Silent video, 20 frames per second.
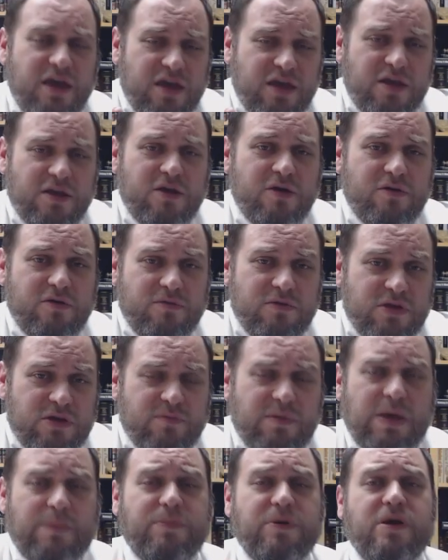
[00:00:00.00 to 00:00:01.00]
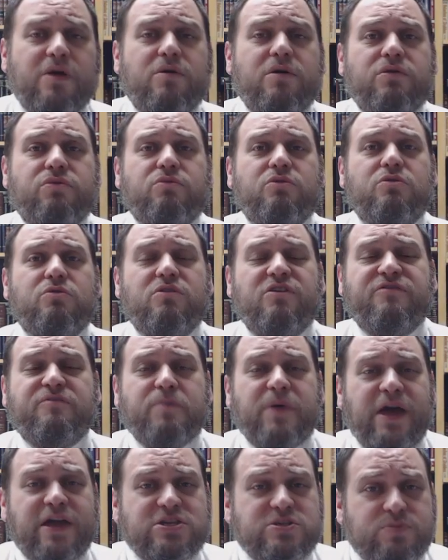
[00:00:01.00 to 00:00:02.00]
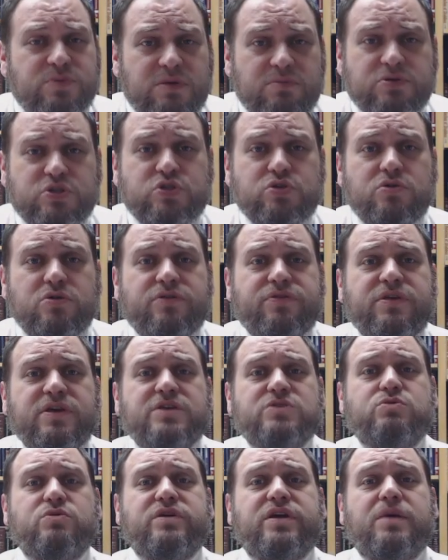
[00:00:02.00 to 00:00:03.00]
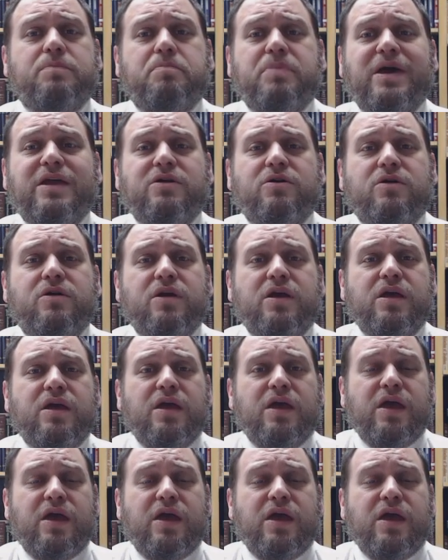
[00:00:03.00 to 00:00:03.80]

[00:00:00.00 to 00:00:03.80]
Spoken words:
you might be going through a rough patch, but I'm sure things will get better.